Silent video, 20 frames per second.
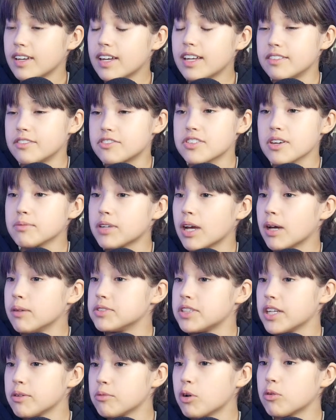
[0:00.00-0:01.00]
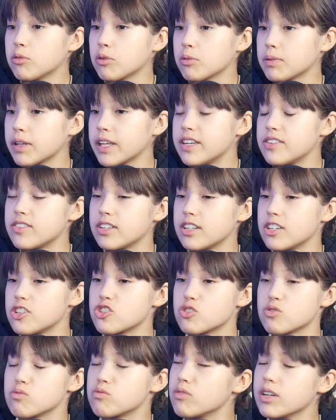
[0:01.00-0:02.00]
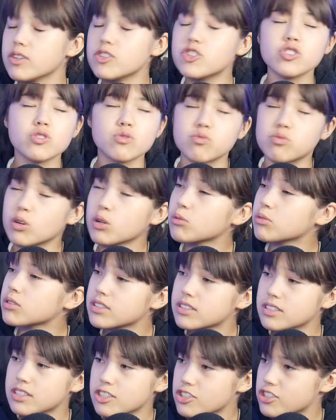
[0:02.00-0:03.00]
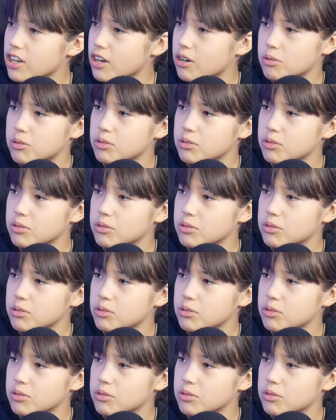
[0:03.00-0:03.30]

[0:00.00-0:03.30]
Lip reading: And sometimes they will replace, and it just ruins the show.